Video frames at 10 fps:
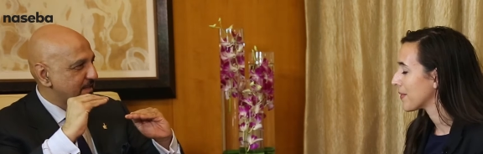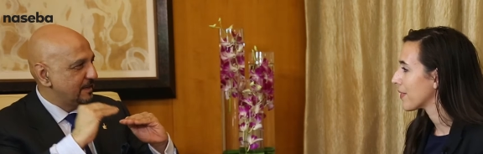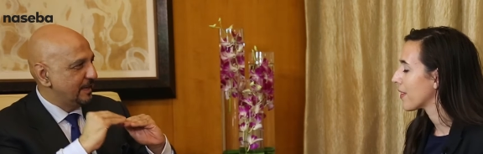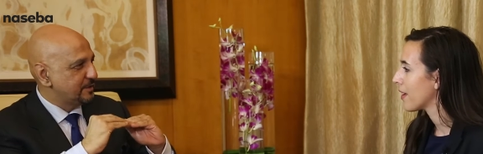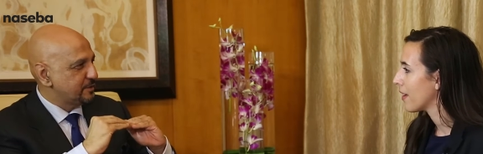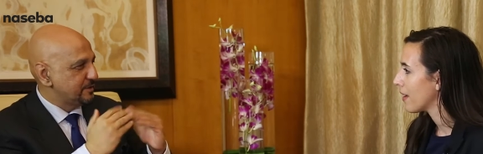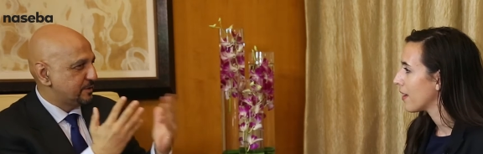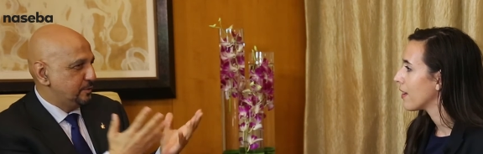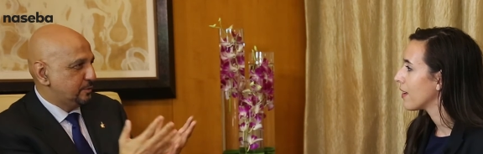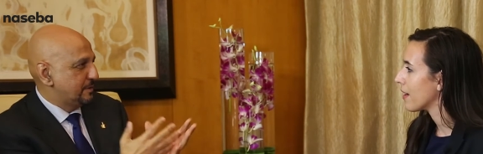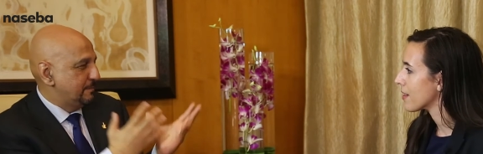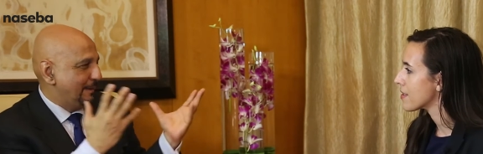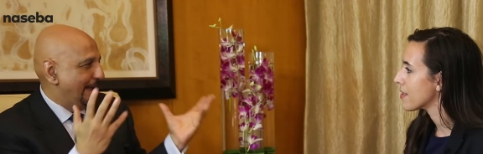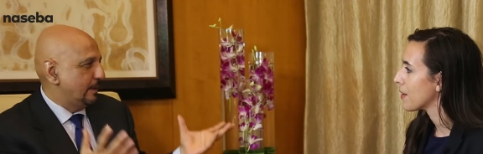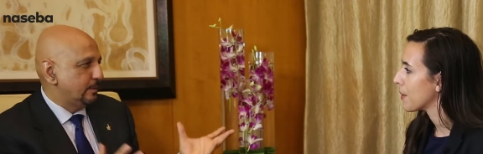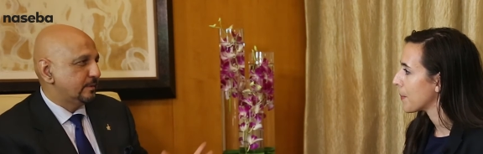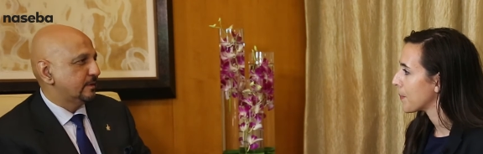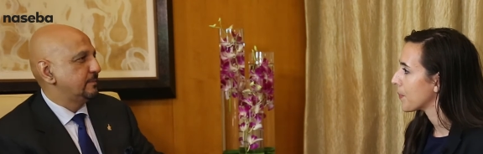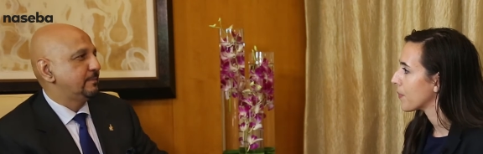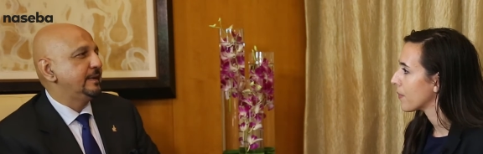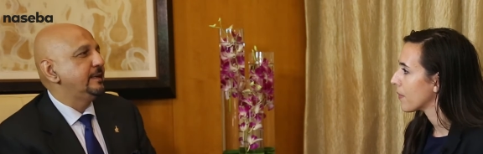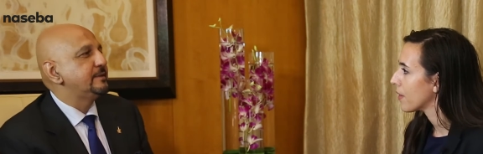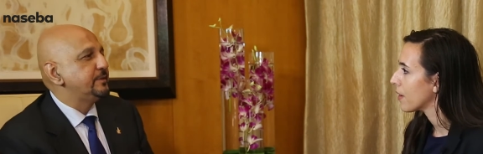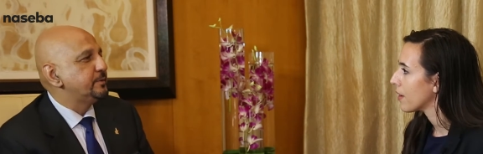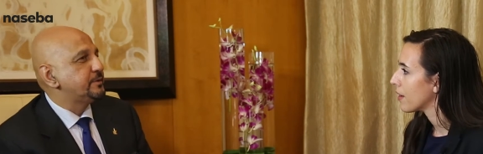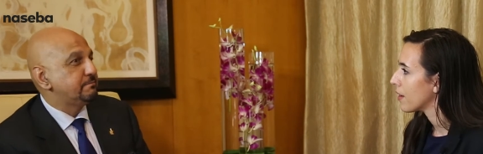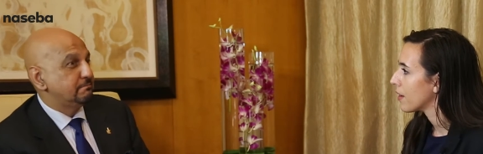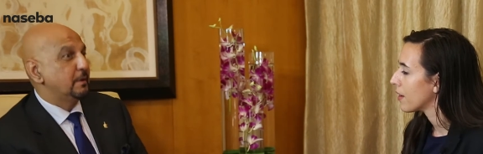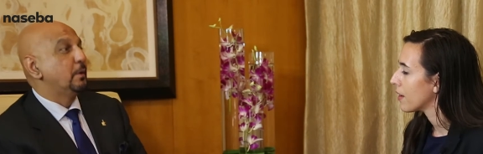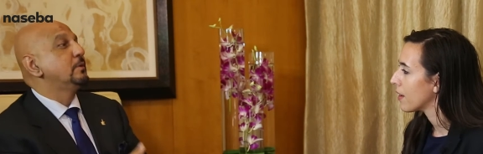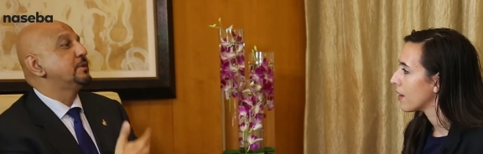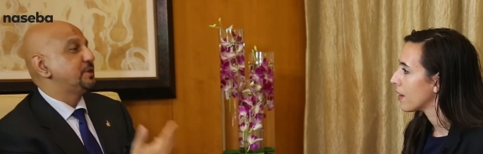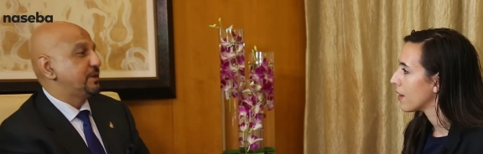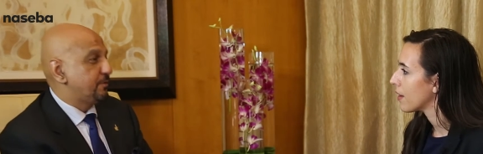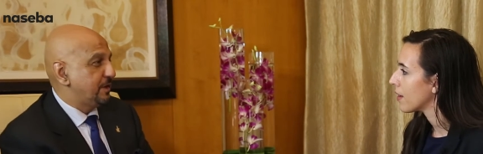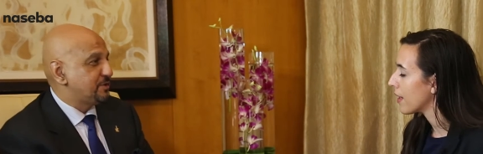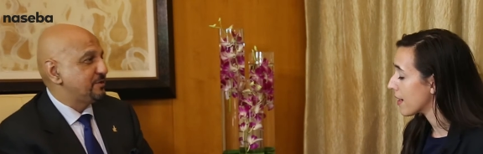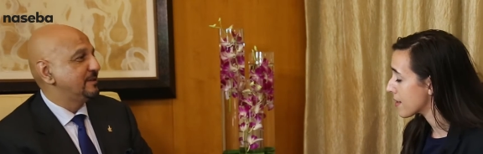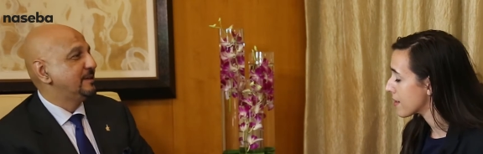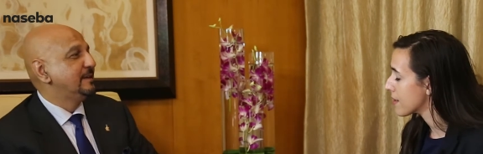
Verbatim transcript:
Speaker 1: the connection. So you could empower a complete new, older generation